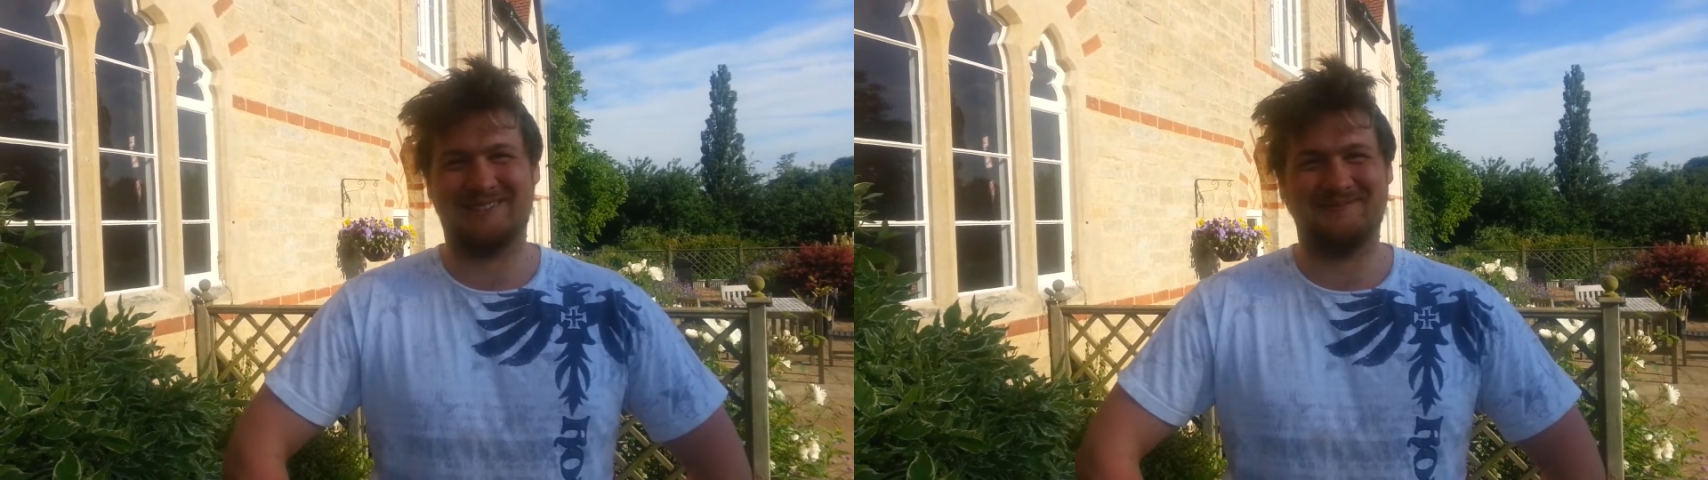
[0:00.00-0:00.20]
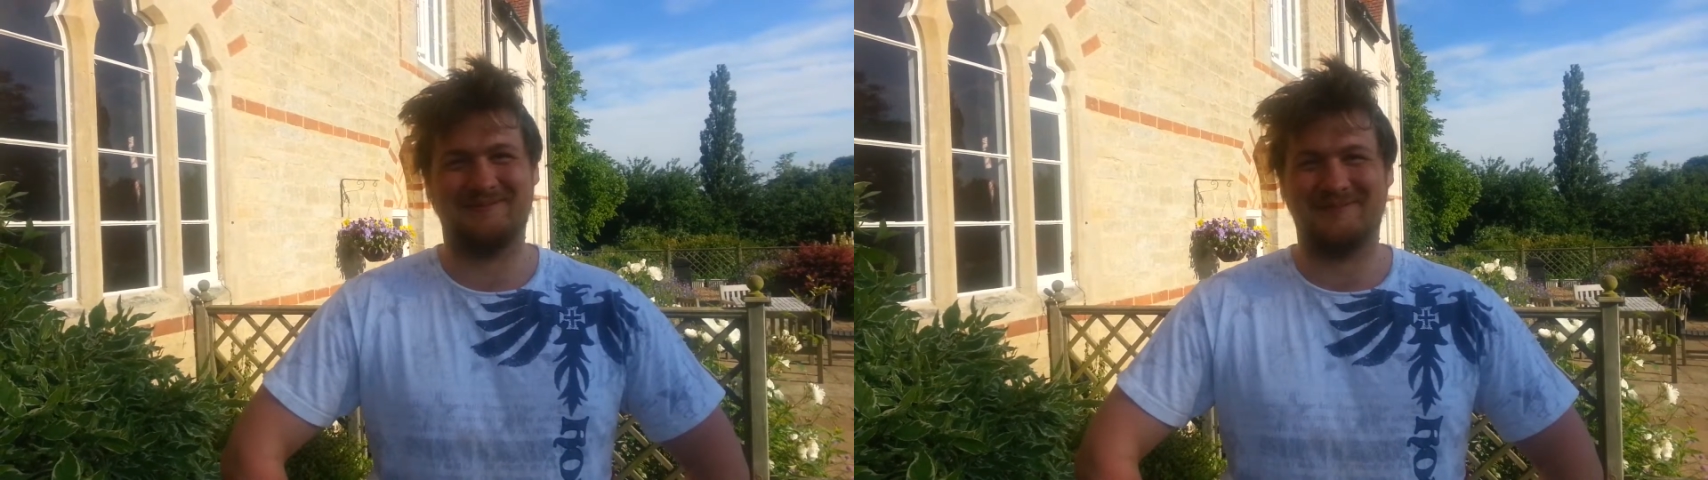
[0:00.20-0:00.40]

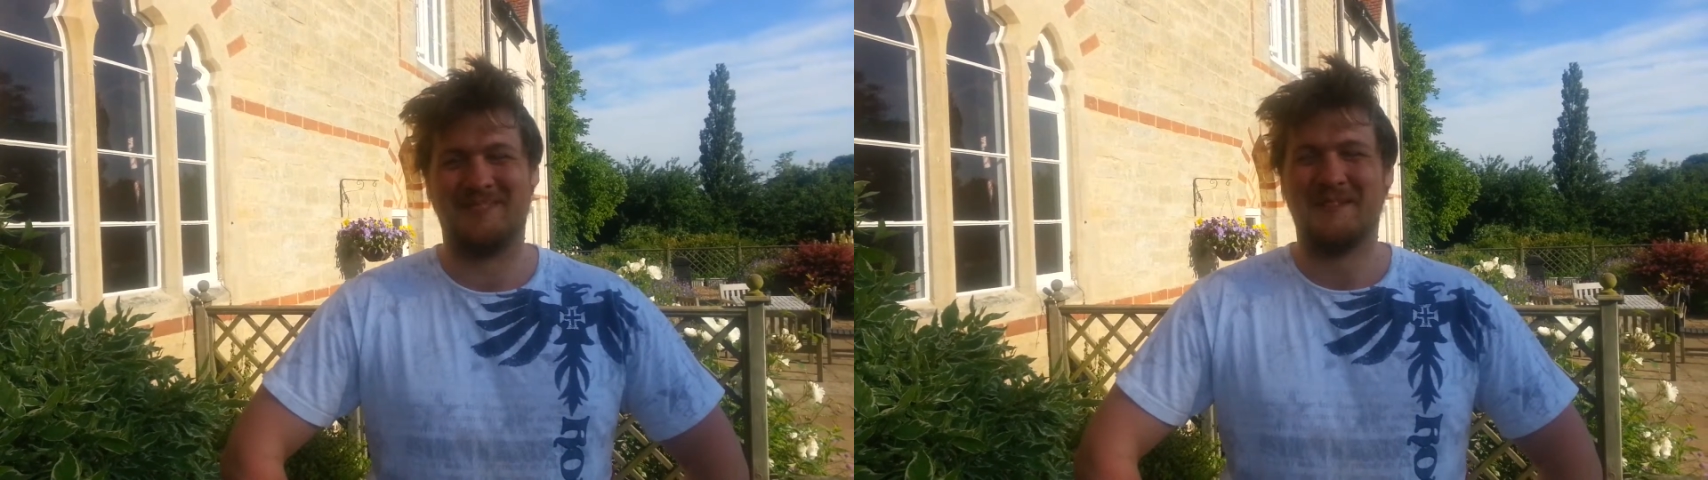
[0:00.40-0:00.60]
a week